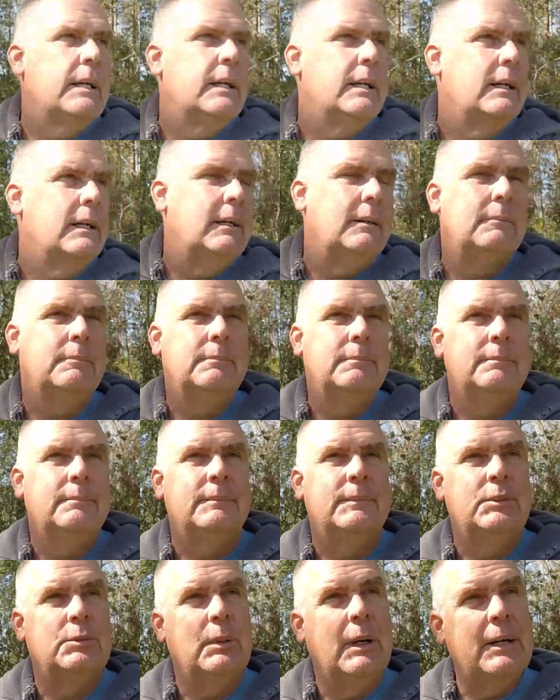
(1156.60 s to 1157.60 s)

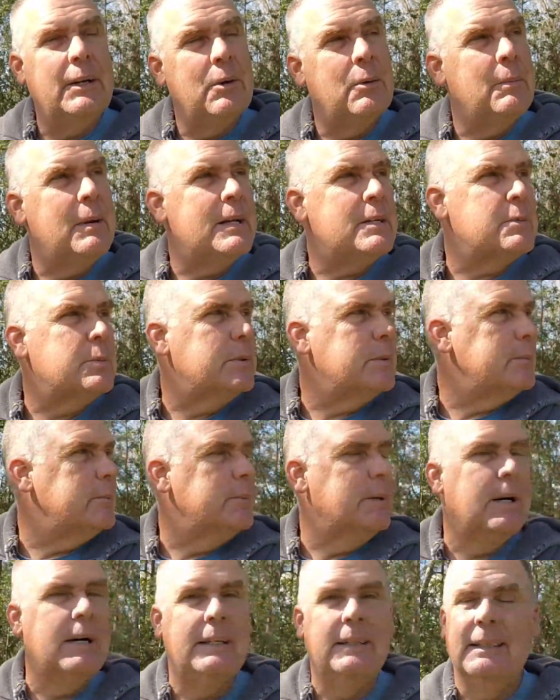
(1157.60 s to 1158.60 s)
that's why you don't mess with them.
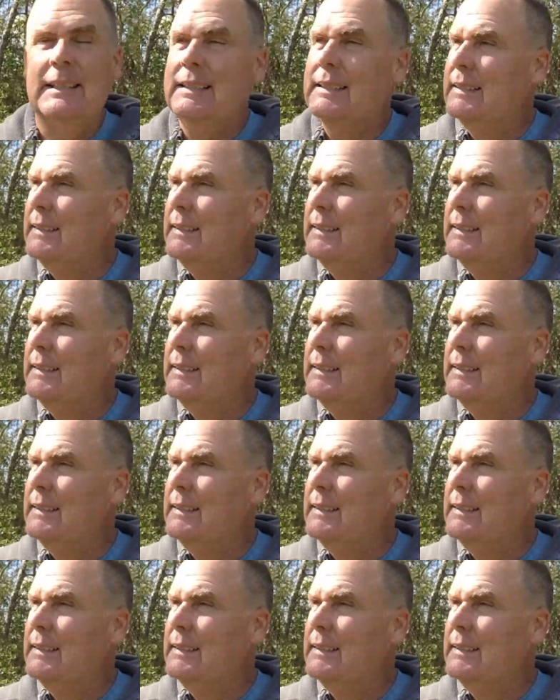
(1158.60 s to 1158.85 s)
But